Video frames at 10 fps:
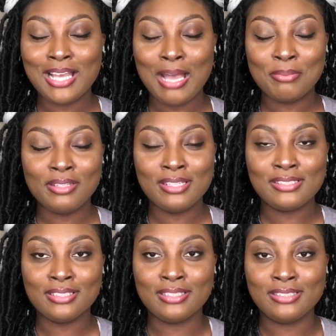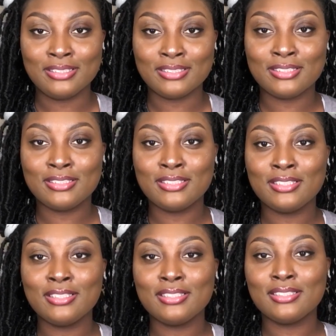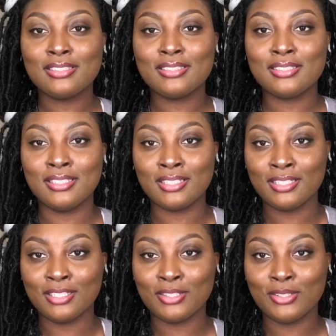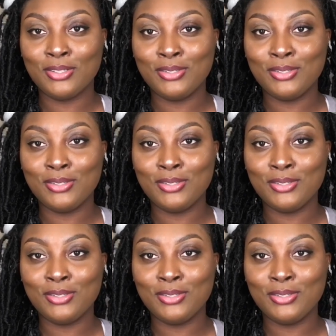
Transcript: I pledge allegiance to the good girl